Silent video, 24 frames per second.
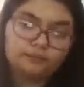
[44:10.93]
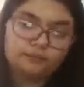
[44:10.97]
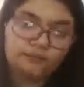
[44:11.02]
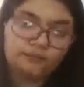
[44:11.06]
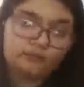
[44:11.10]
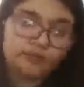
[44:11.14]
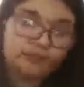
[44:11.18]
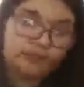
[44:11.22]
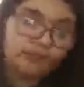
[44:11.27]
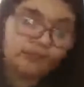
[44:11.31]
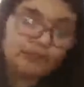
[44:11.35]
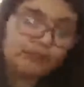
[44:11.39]

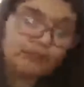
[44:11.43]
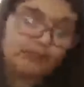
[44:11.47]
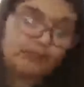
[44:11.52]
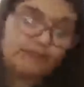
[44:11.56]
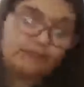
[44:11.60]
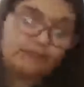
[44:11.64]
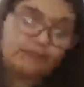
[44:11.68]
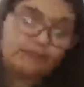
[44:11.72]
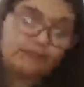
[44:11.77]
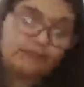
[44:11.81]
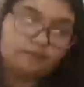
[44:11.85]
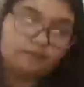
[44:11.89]
Again,
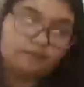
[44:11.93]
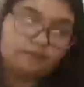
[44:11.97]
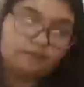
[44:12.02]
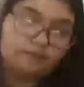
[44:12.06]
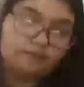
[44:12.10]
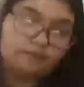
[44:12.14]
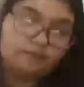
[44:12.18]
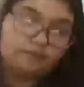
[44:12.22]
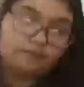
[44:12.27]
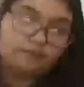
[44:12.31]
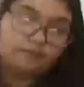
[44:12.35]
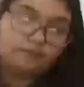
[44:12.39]

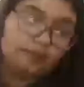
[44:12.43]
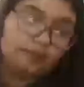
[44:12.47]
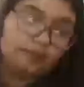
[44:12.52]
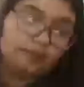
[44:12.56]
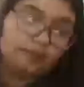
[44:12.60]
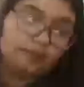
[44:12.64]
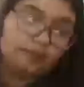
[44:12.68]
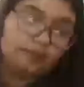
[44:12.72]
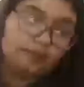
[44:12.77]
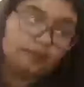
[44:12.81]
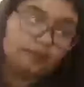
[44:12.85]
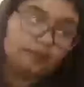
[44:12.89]
I'd love to
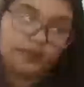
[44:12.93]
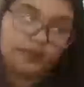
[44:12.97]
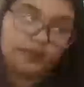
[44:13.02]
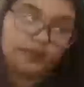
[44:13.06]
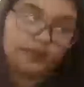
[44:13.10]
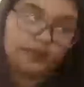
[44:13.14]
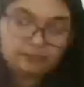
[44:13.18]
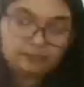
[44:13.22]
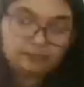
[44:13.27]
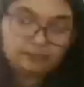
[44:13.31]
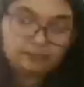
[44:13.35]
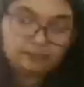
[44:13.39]
look like
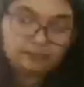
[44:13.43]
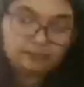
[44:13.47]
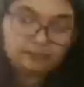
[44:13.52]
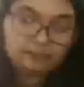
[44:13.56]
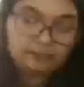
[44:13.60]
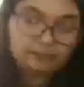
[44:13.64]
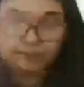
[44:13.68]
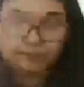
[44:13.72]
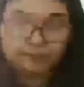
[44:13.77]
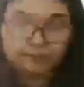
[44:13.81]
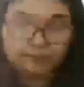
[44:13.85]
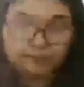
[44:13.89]
what,
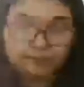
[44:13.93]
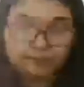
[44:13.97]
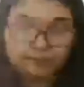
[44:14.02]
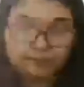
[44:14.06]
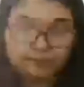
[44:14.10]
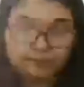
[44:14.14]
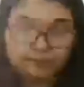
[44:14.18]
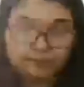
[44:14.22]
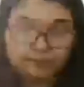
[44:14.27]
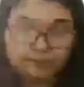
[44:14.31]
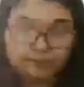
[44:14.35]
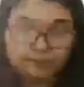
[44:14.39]

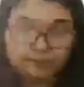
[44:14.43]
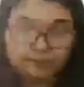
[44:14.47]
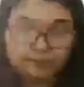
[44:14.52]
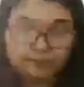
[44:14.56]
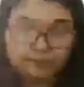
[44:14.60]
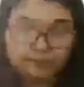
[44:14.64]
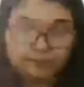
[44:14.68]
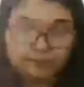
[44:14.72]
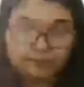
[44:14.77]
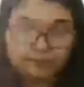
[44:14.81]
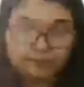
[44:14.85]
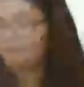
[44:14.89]

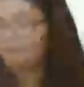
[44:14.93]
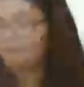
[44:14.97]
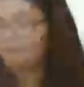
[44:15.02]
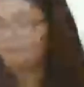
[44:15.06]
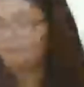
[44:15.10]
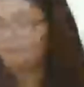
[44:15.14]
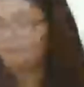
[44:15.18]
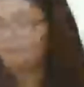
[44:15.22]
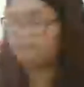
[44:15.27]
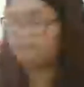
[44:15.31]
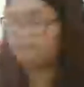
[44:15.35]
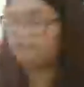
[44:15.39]

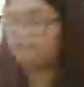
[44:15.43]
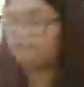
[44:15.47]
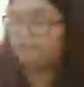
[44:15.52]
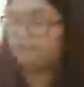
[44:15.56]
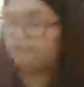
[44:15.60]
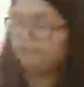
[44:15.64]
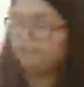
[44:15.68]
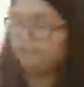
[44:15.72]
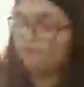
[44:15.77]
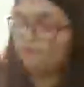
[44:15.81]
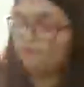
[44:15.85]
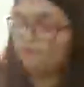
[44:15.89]
but
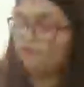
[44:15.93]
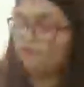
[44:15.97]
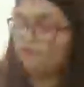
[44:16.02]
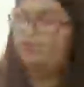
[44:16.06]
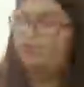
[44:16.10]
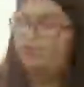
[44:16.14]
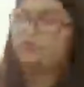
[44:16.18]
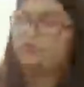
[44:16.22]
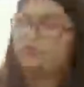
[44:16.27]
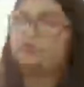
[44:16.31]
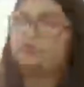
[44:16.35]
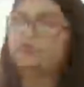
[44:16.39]

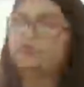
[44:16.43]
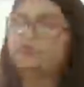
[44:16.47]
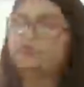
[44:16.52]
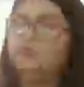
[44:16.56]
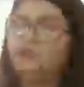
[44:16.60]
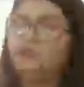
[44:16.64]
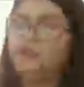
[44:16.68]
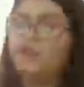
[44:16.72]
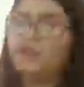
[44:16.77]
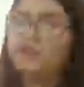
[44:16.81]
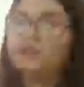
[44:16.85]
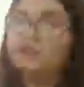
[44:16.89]
like,
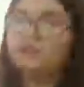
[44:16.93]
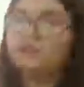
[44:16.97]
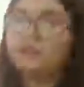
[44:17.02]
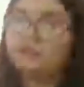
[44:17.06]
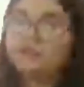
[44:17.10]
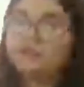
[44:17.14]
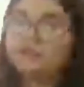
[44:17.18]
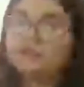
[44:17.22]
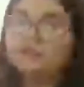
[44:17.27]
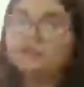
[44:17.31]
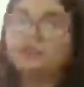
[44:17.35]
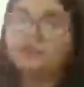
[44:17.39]
I guess the
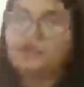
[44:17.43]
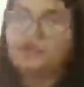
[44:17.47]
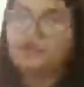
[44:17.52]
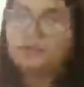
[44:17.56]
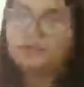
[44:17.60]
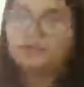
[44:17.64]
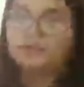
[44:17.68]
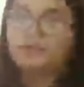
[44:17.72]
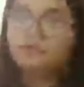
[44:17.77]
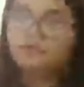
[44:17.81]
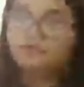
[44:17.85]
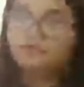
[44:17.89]
way to describe
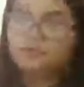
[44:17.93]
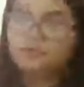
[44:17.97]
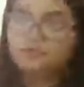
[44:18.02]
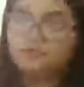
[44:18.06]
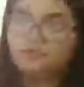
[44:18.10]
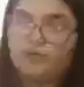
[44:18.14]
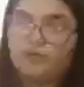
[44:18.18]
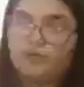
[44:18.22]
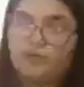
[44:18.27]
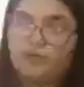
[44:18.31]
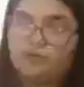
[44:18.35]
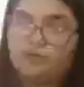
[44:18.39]

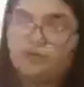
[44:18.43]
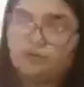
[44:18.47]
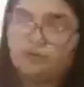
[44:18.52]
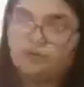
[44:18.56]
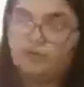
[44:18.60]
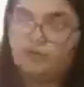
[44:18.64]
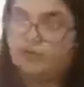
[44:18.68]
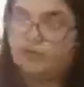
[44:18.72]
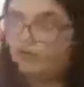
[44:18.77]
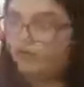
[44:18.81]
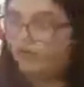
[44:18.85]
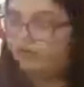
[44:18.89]

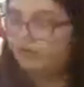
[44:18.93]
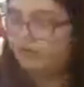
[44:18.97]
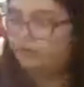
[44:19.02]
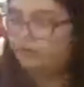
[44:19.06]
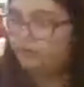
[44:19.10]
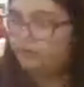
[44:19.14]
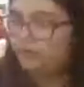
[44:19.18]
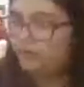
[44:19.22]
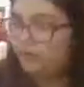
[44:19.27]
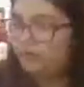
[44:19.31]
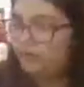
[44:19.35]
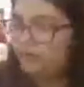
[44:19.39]
you
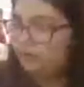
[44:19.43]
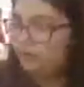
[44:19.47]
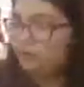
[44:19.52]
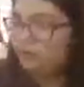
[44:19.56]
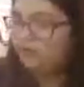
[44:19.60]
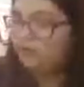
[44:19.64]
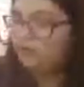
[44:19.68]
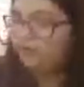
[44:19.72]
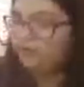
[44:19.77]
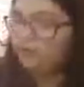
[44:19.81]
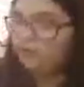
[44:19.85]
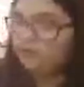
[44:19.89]
would look
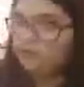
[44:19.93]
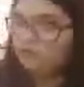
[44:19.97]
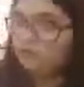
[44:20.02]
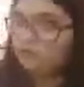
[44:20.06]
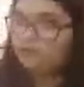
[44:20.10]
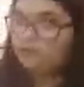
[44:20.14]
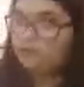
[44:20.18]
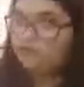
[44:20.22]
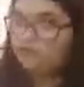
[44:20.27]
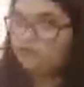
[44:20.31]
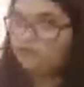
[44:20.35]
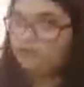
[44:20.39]
like
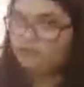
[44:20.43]
is,